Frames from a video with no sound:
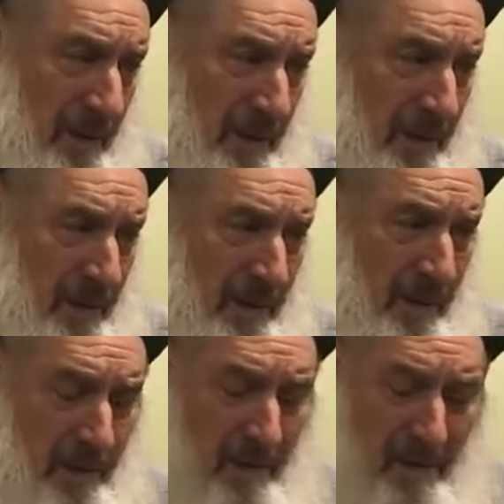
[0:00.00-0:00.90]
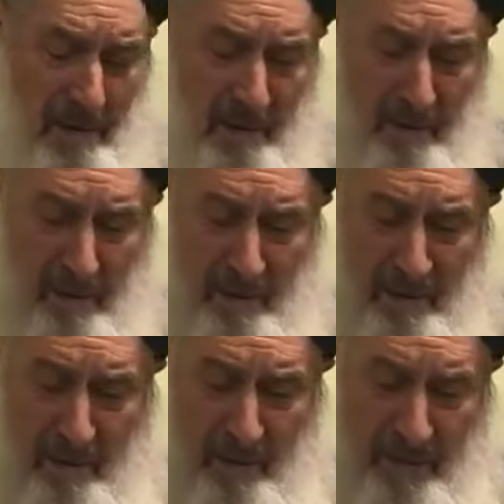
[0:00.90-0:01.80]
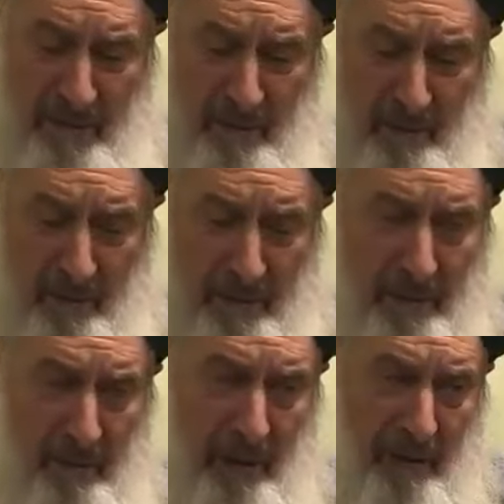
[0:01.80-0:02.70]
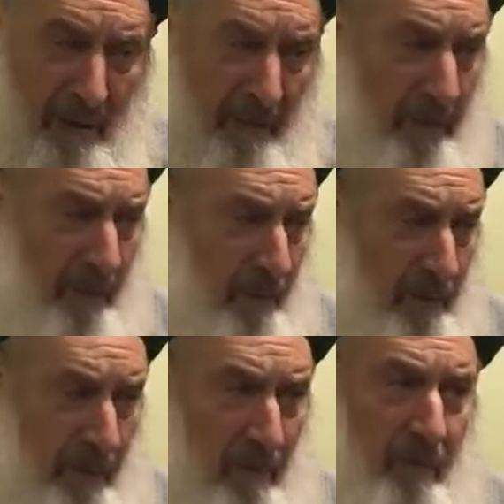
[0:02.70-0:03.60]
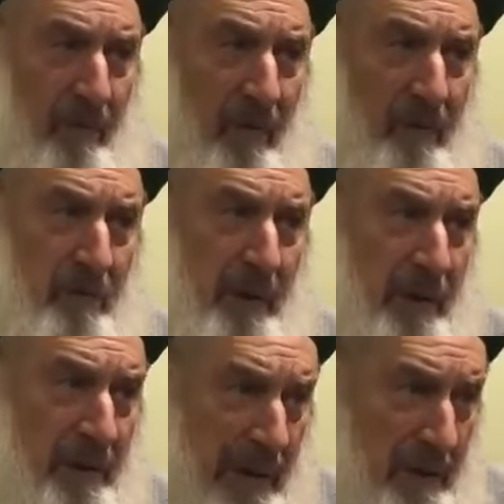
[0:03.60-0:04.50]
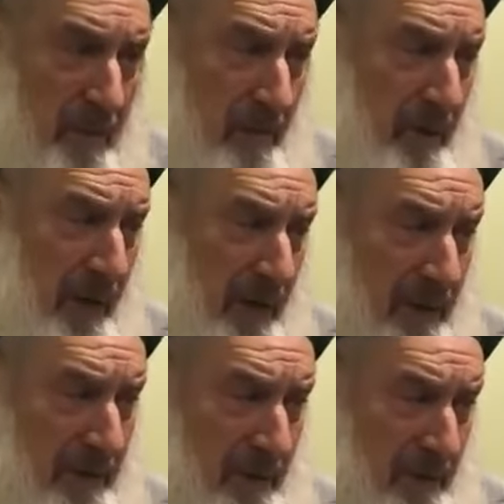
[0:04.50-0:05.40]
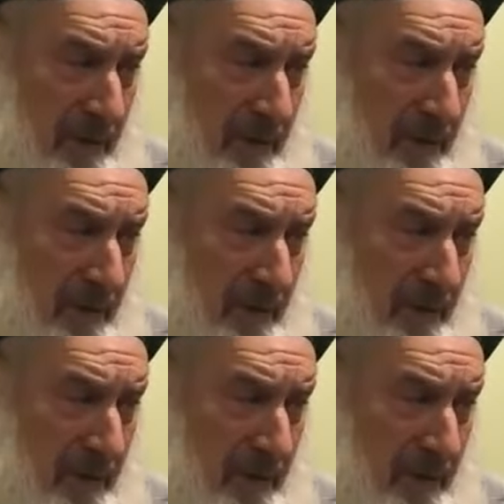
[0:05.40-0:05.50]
This is, it's better to hear, I love you, than for us million times to say, I love you.